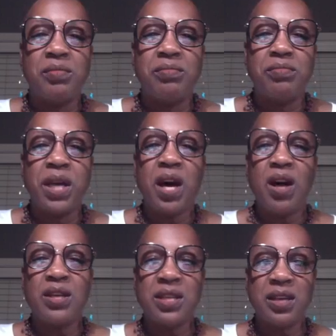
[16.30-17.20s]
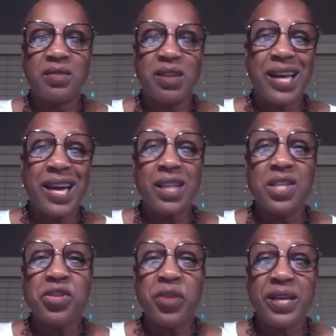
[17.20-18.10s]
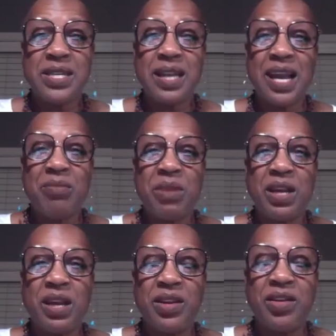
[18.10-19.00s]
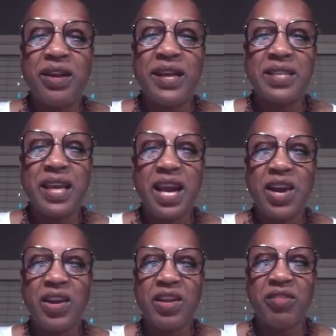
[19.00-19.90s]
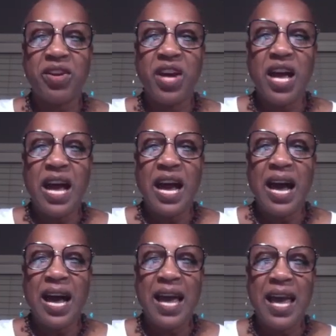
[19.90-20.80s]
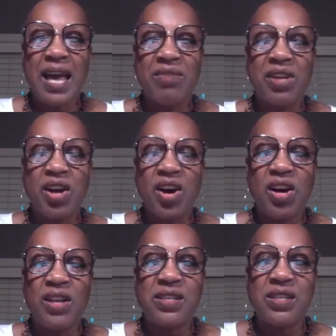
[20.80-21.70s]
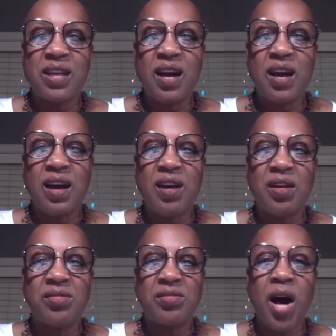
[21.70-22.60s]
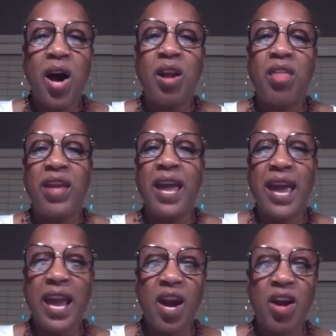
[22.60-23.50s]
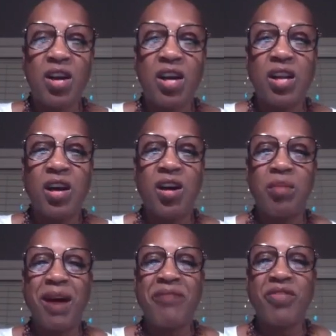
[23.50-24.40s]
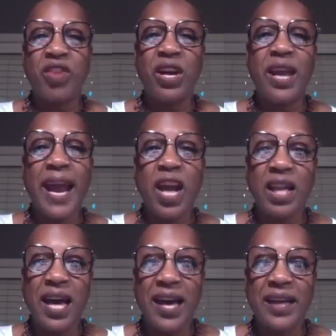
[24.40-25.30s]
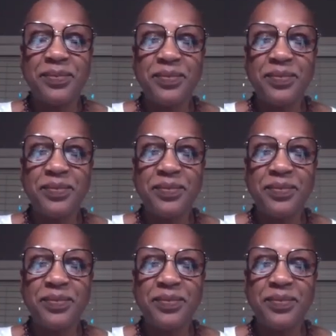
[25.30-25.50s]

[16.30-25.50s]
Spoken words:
Because of a lot of the stress that I've been under as a caregiver, I have lost all of the hair along my front hairline.